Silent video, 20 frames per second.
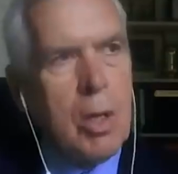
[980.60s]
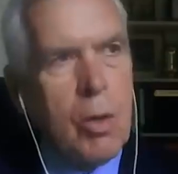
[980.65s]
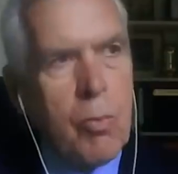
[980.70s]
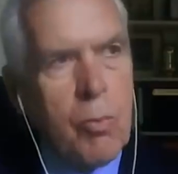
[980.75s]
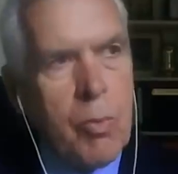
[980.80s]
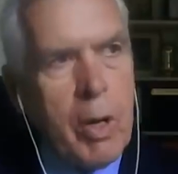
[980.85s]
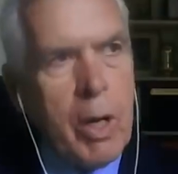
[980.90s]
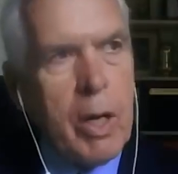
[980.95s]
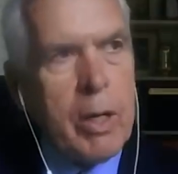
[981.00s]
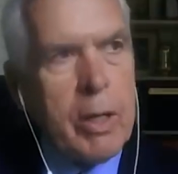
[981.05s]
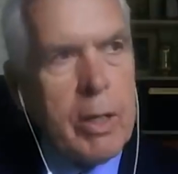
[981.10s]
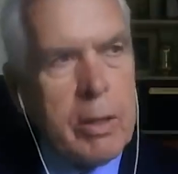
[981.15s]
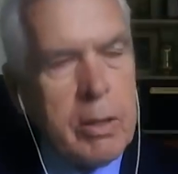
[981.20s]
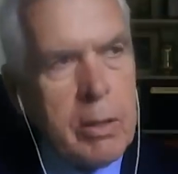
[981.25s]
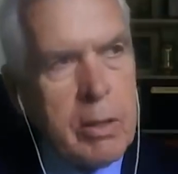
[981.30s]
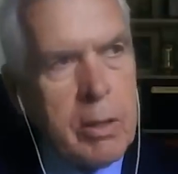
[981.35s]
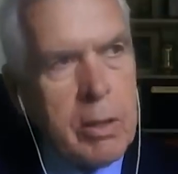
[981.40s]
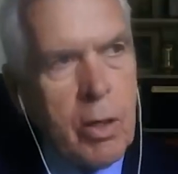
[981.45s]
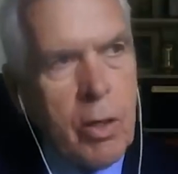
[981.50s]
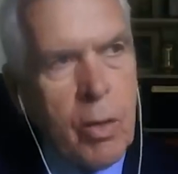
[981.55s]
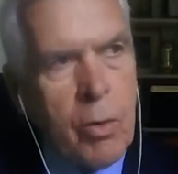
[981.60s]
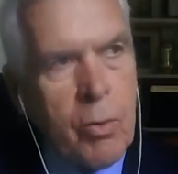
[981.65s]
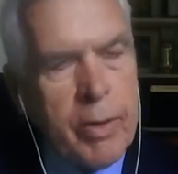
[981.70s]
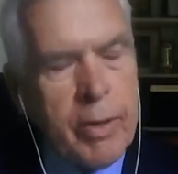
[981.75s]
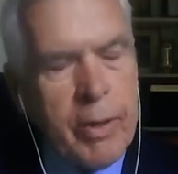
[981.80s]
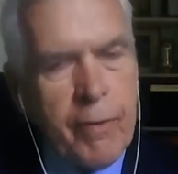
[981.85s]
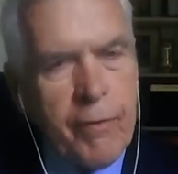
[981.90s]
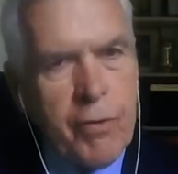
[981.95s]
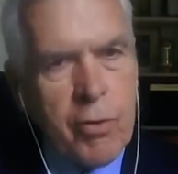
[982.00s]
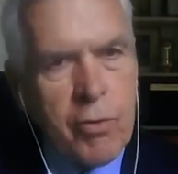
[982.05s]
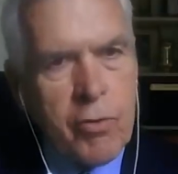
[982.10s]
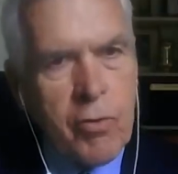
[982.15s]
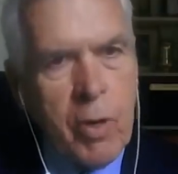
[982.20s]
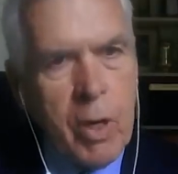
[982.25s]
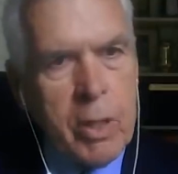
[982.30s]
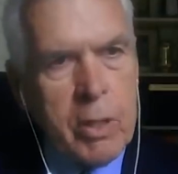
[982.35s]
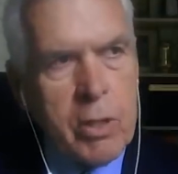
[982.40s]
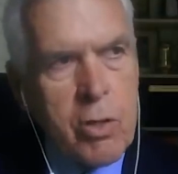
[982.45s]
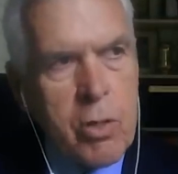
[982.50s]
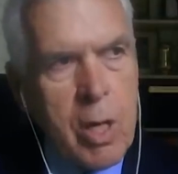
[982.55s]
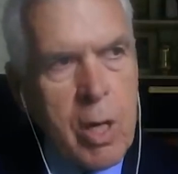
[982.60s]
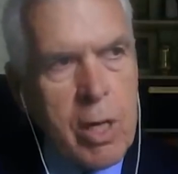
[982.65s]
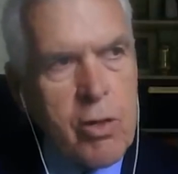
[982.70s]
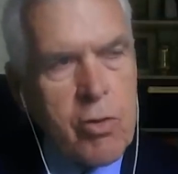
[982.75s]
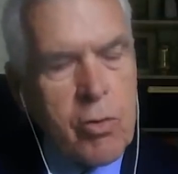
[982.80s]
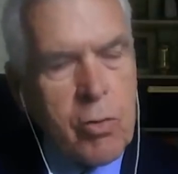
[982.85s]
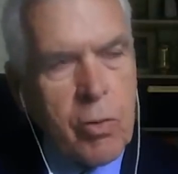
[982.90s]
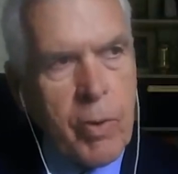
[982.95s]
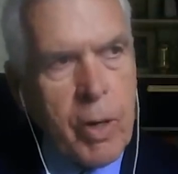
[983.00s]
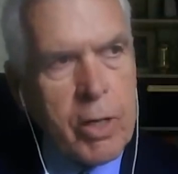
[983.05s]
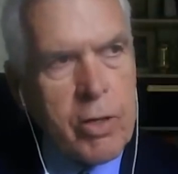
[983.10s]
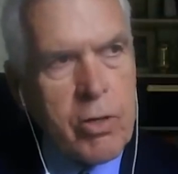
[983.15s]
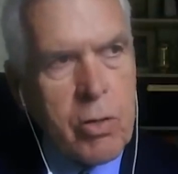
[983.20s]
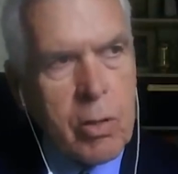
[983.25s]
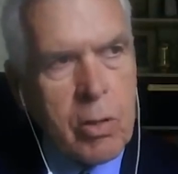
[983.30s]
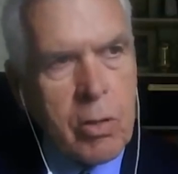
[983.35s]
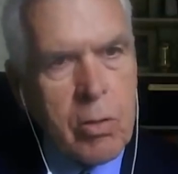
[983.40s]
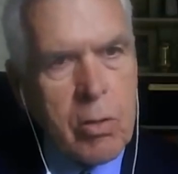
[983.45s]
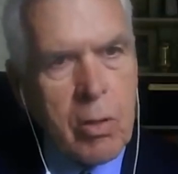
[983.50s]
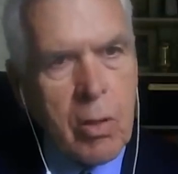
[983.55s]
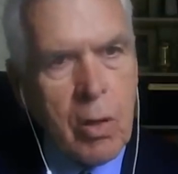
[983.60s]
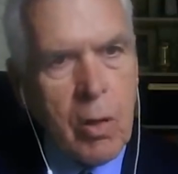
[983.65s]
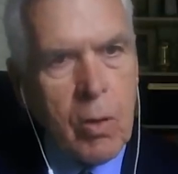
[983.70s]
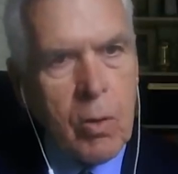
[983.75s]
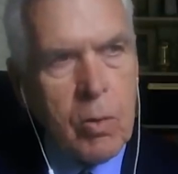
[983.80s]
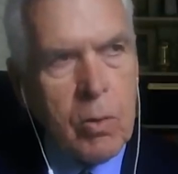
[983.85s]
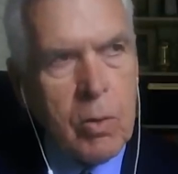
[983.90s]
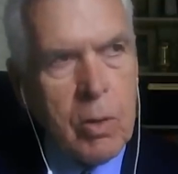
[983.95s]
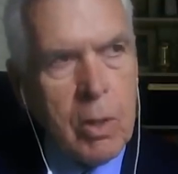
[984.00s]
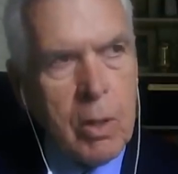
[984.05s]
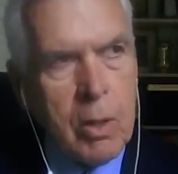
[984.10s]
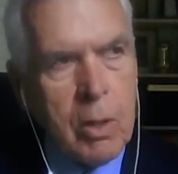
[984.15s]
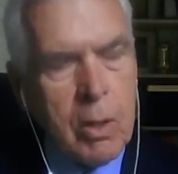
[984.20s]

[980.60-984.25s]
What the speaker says: Well, if you're trying to change direction, so